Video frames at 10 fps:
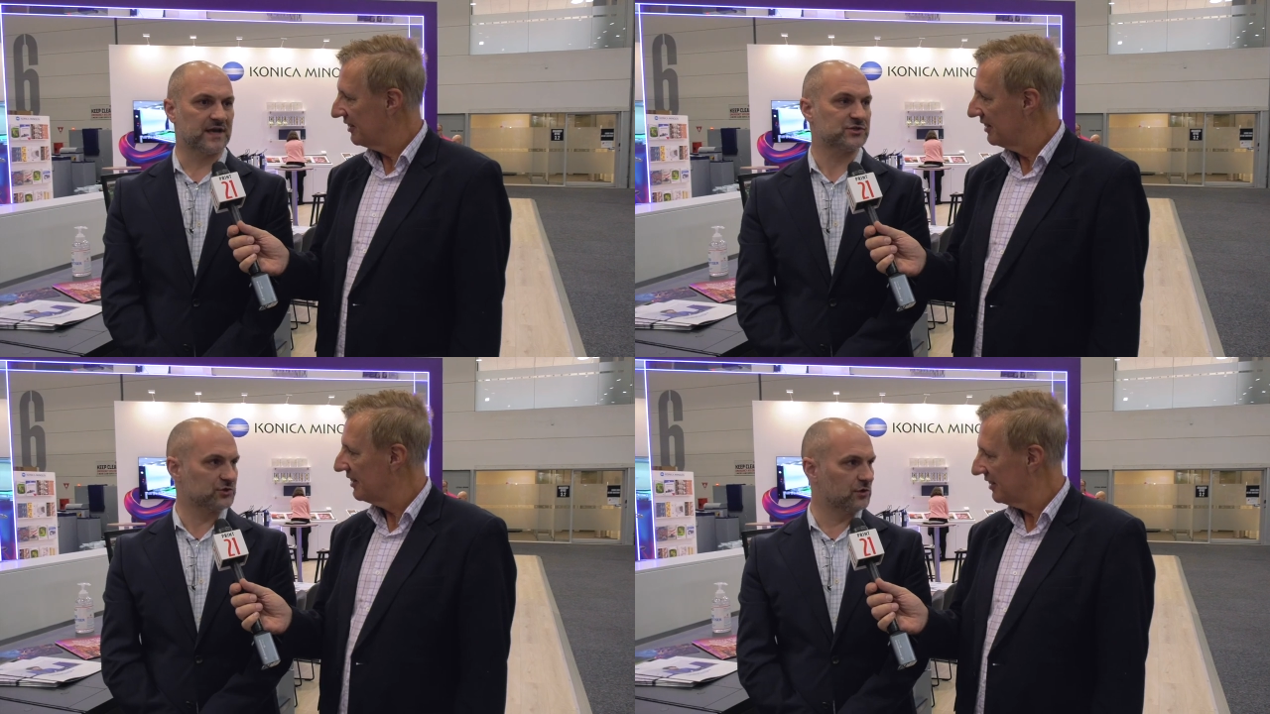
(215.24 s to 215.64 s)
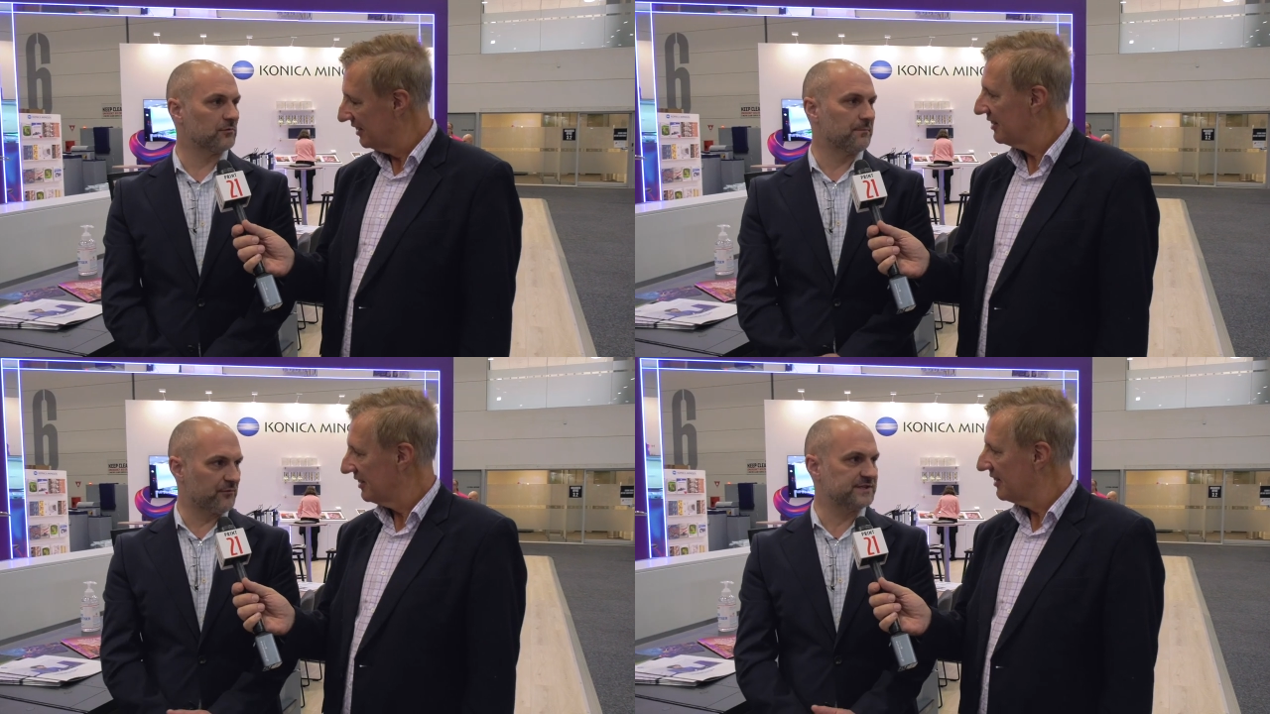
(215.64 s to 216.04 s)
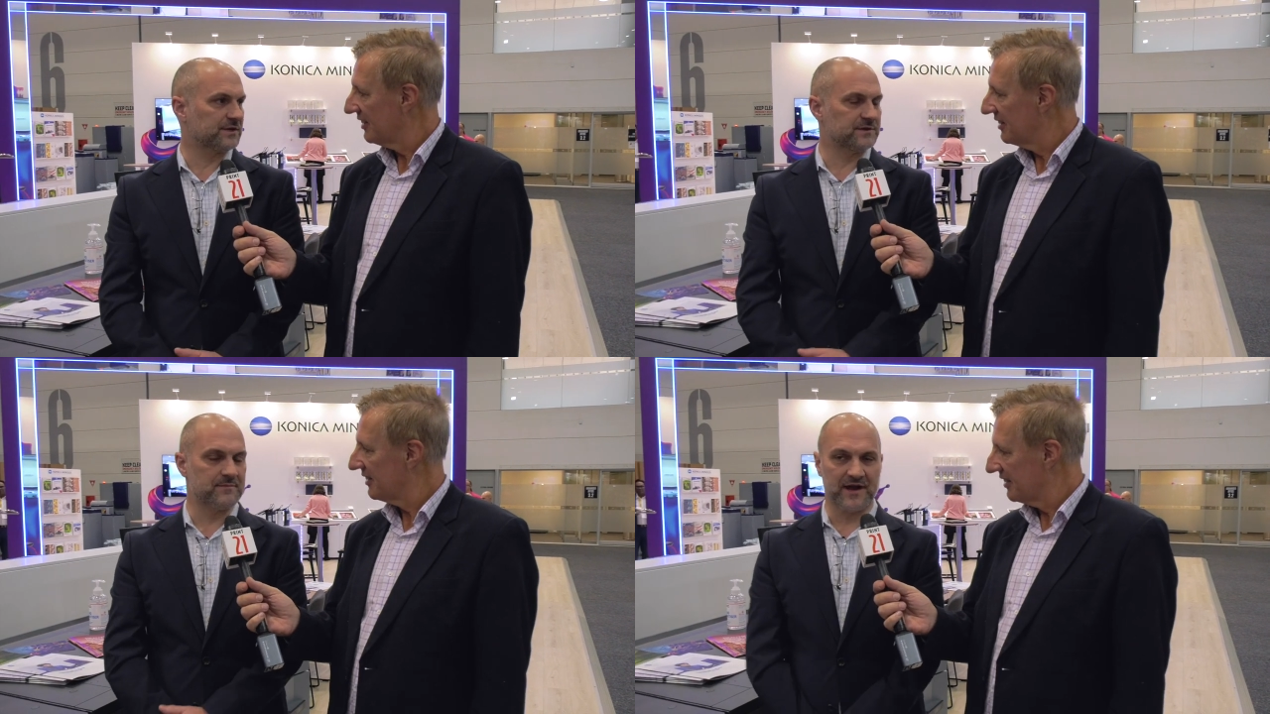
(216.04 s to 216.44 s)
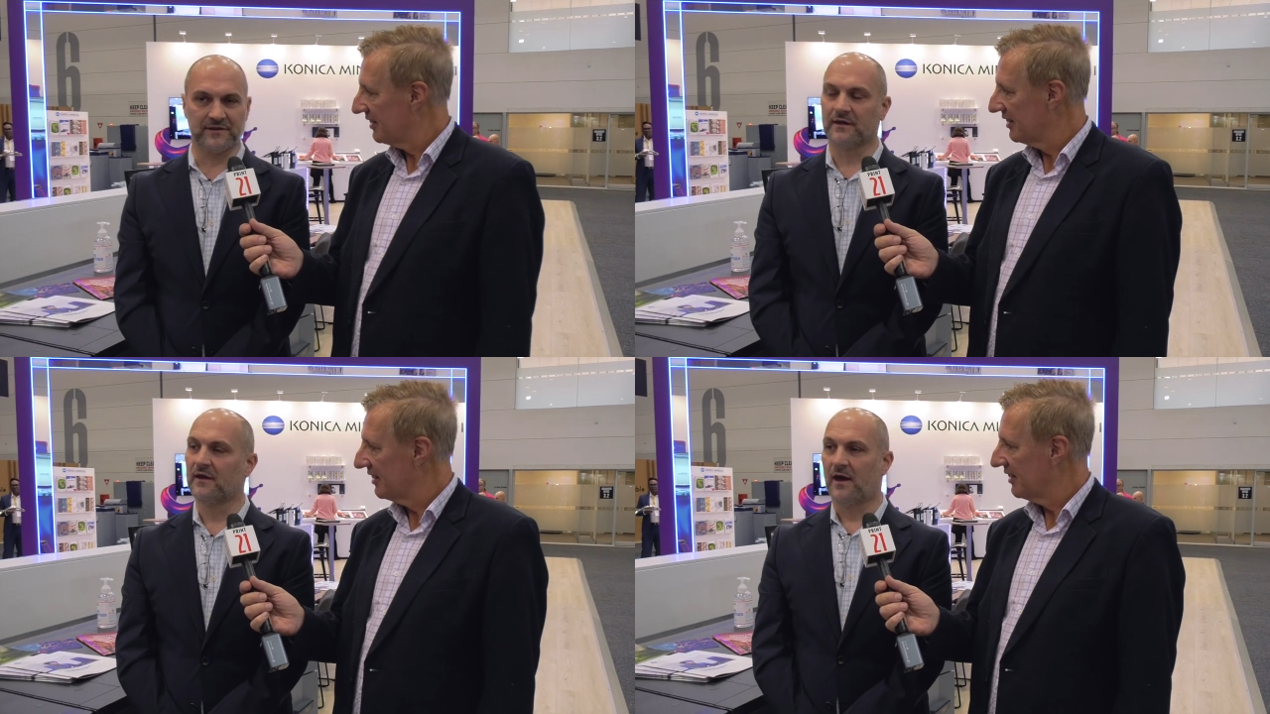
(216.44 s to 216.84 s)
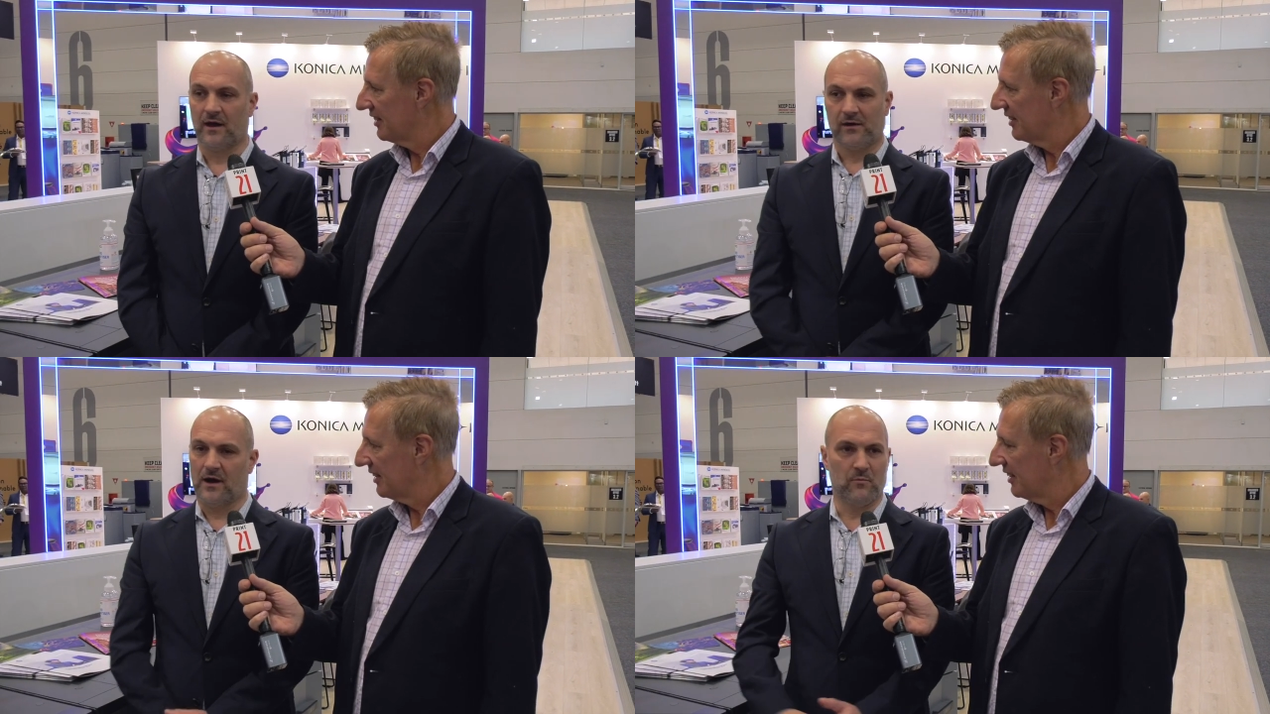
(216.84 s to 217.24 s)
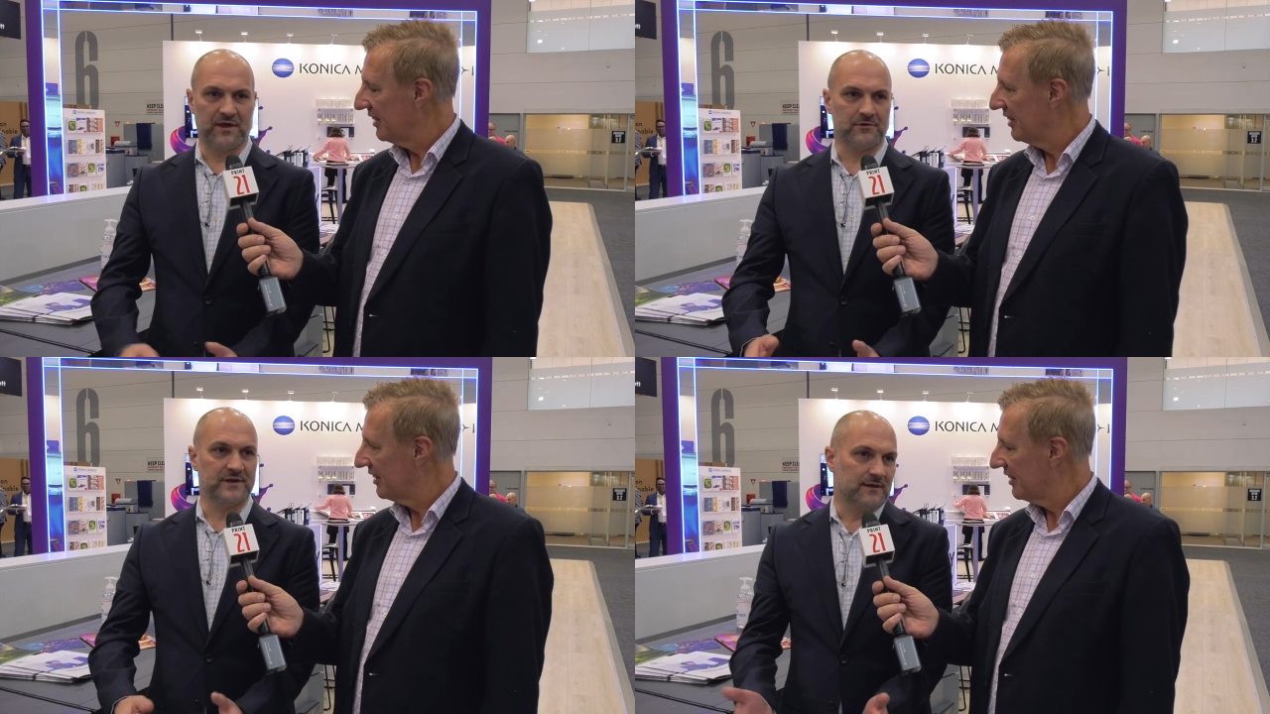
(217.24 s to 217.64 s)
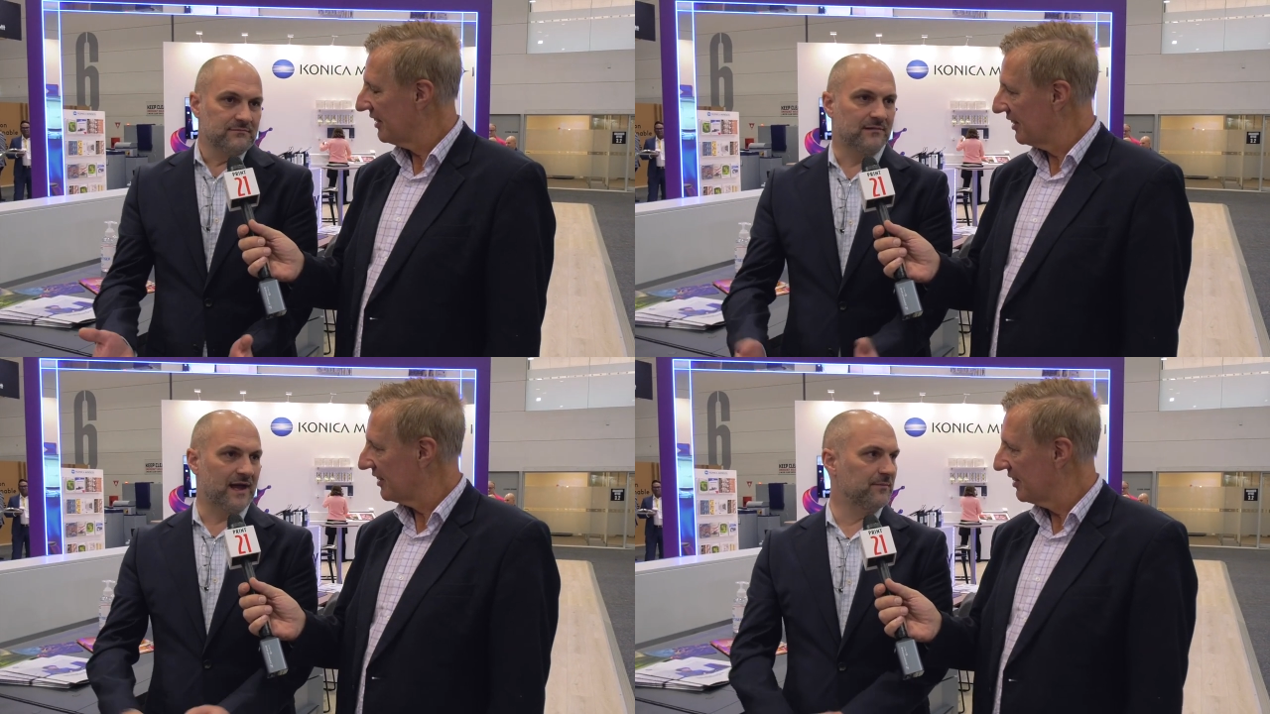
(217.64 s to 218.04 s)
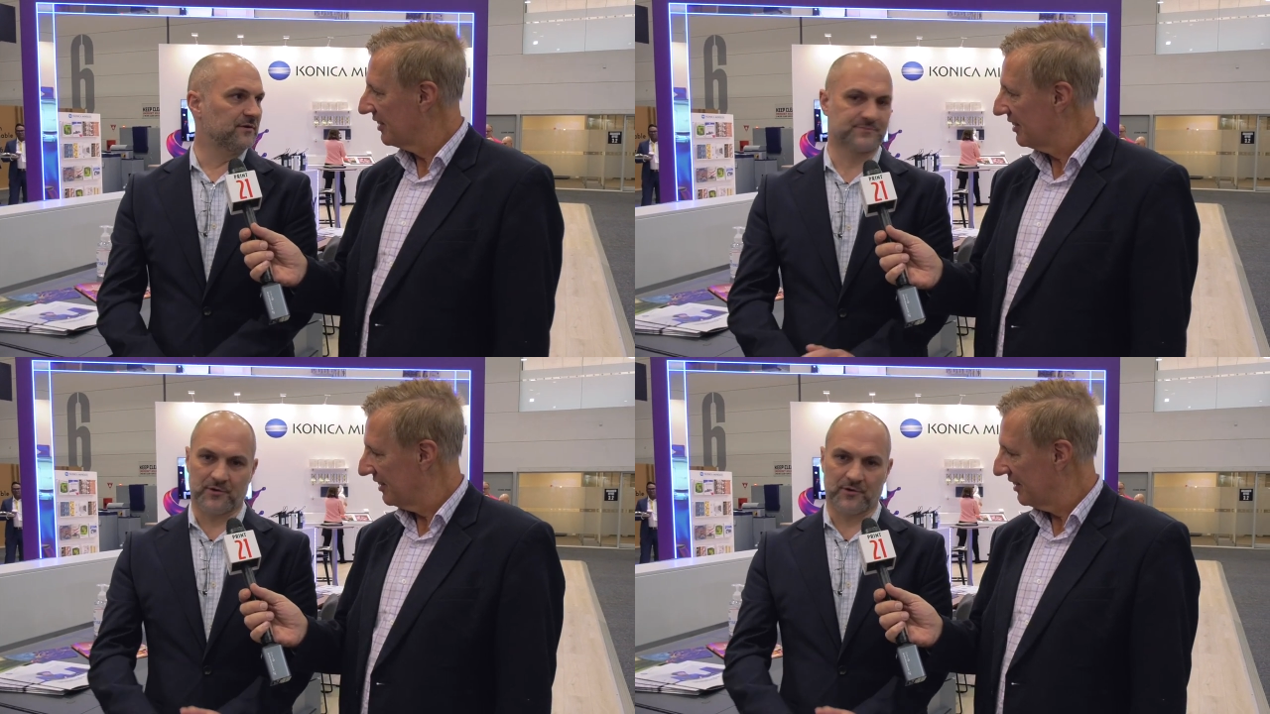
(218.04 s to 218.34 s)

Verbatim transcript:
Speaker 1: that short run print on demand and whether it, yeah, yeah. labels,